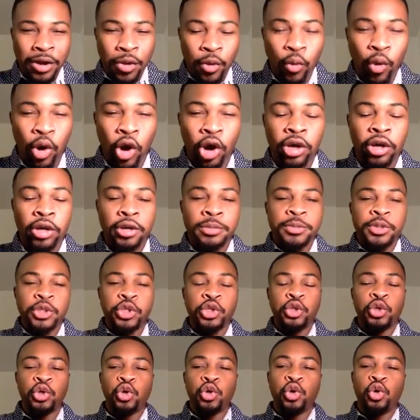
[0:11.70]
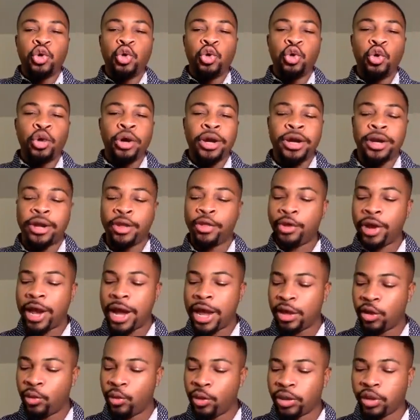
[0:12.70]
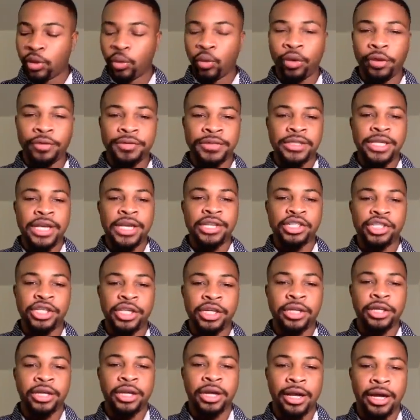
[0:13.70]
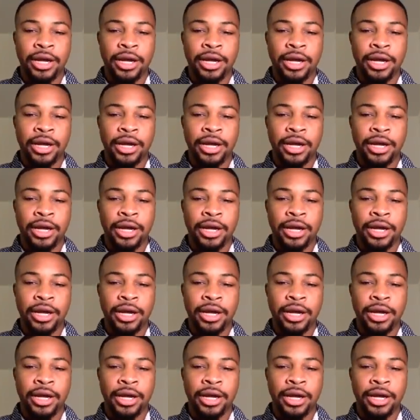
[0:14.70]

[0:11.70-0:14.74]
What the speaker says: Welcome to another Howling with the Wolfe session.